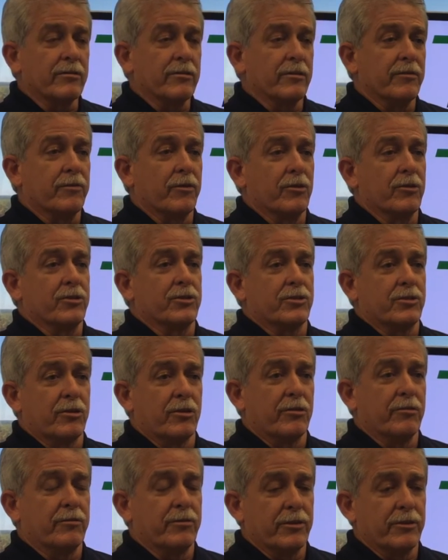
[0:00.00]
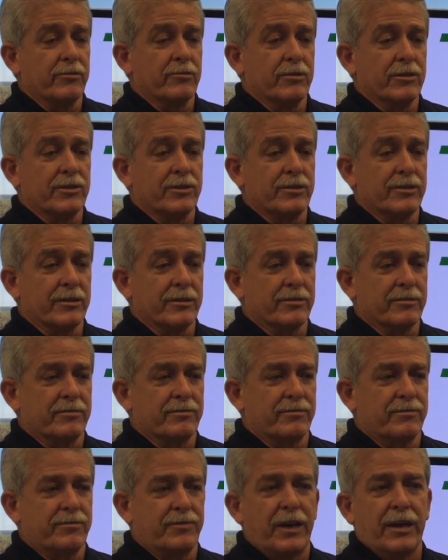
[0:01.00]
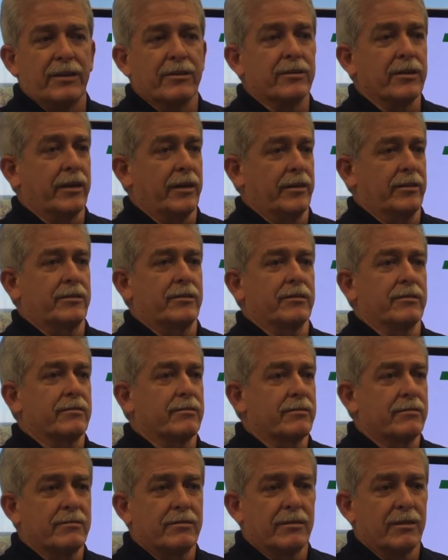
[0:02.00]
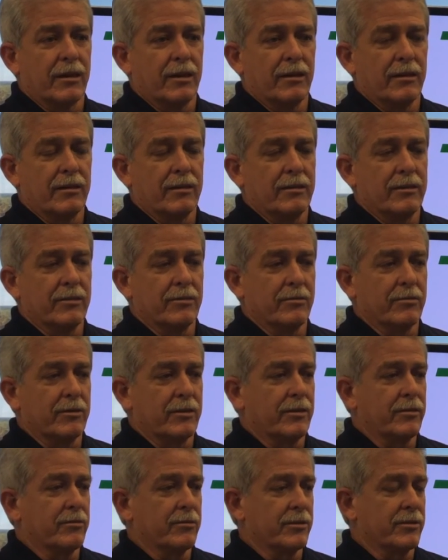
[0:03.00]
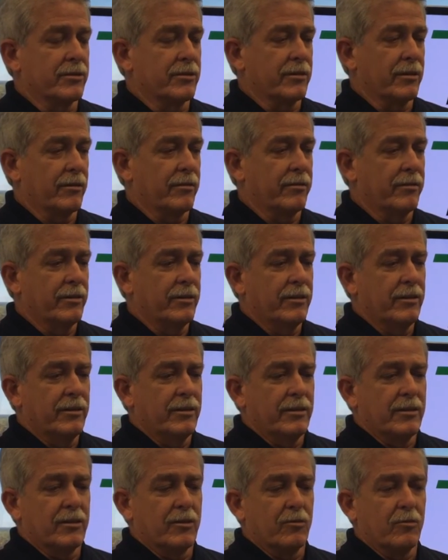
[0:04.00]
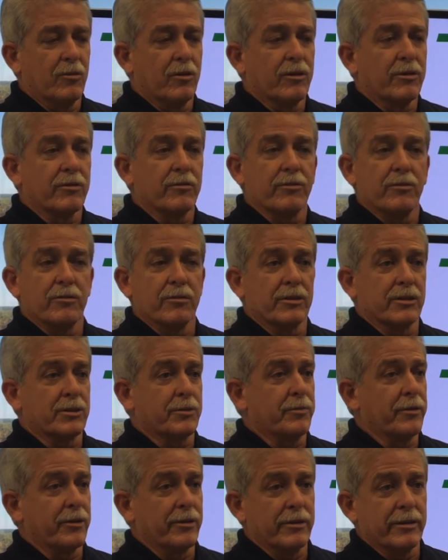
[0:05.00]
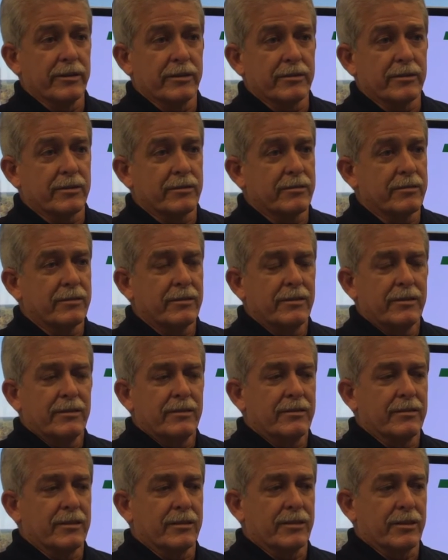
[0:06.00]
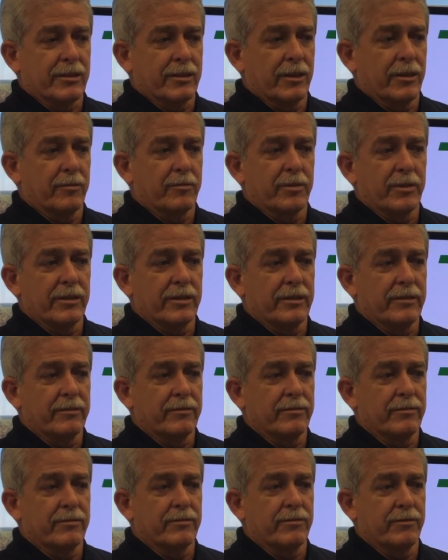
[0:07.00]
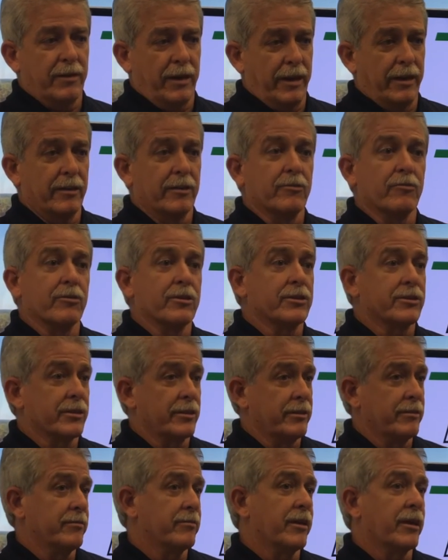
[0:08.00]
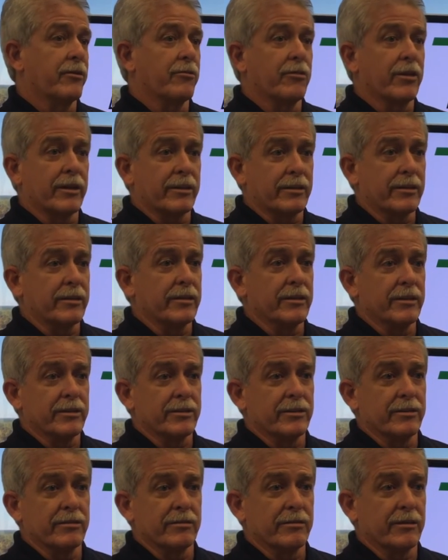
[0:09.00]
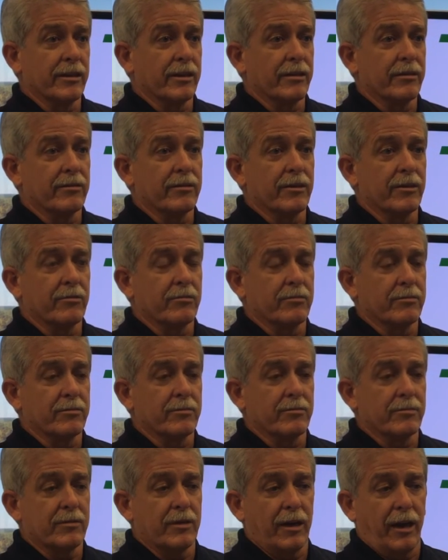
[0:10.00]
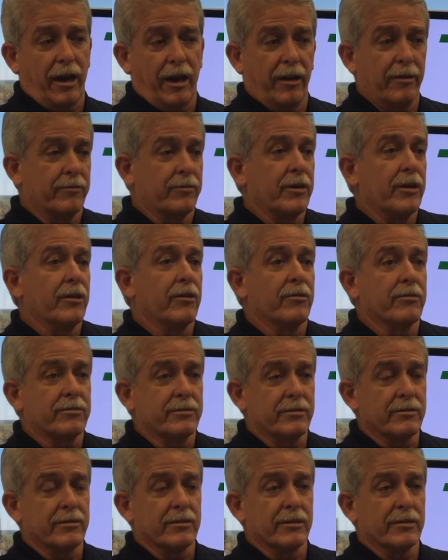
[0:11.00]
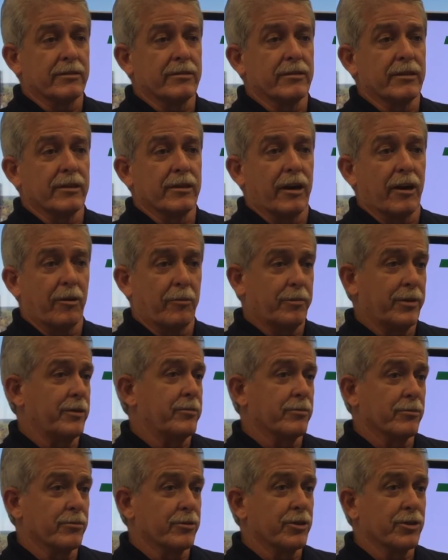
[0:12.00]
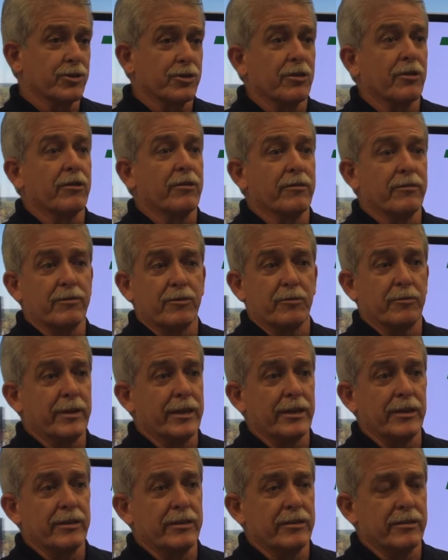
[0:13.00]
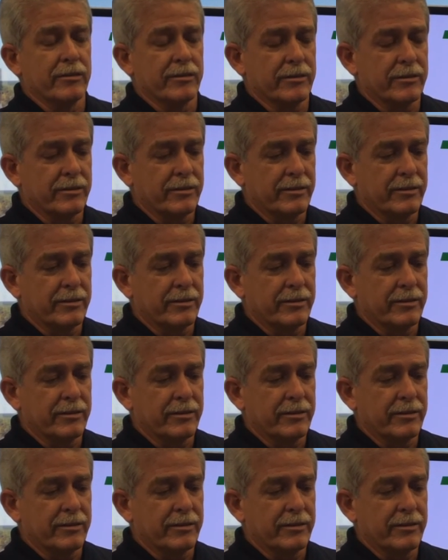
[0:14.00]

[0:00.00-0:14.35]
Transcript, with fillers: the first trophy was just fantastic. I mean, it, it was a, a wonderful experience that the company finally received that recognition that, that I felt that, that our people deserved for many years.